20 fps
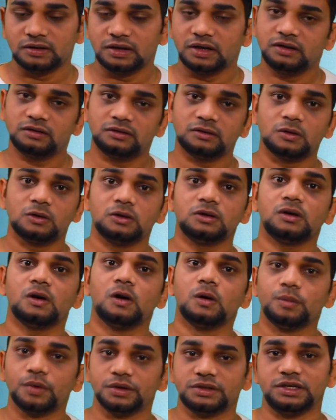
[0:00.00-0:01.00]
That is called
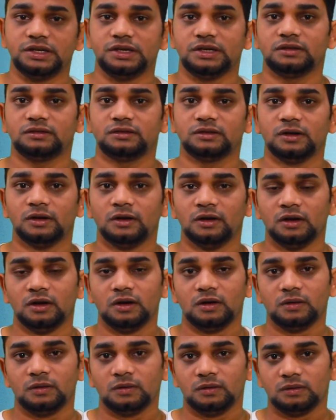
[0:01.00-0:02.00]
homogeneous.
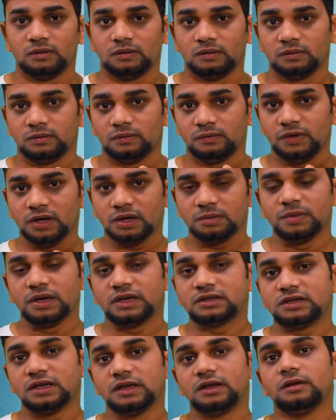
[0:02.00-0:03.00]
We are
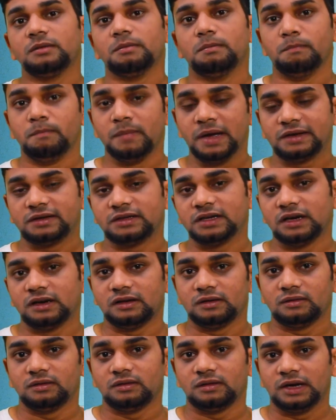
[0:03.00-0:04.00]
mixing
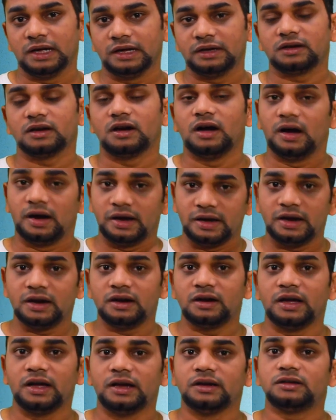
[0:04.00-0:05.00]
metal like
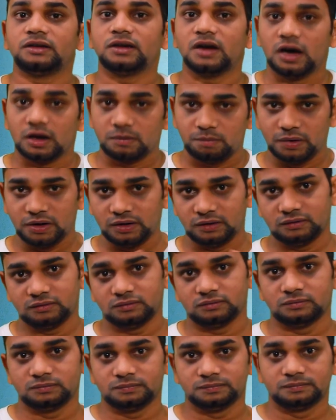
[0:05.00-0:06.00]
iron and carbon.
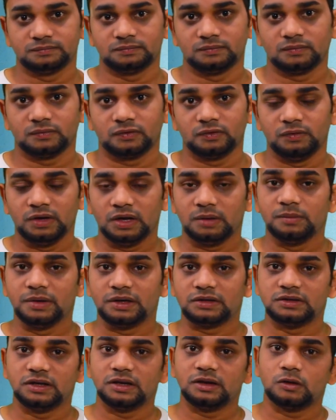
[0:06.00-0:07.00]
We are
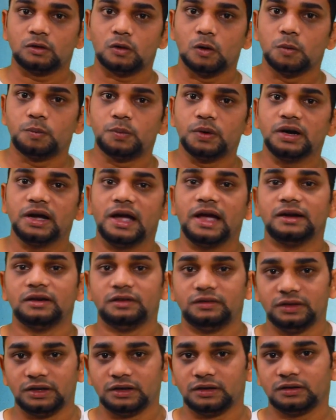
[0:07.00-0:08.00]
mixing copper and
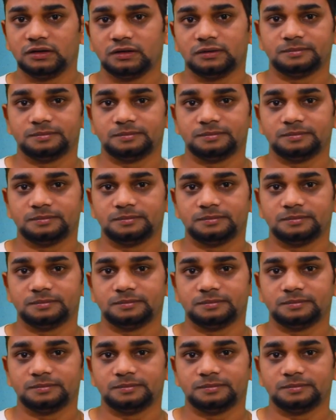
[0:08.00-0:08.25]
zinc.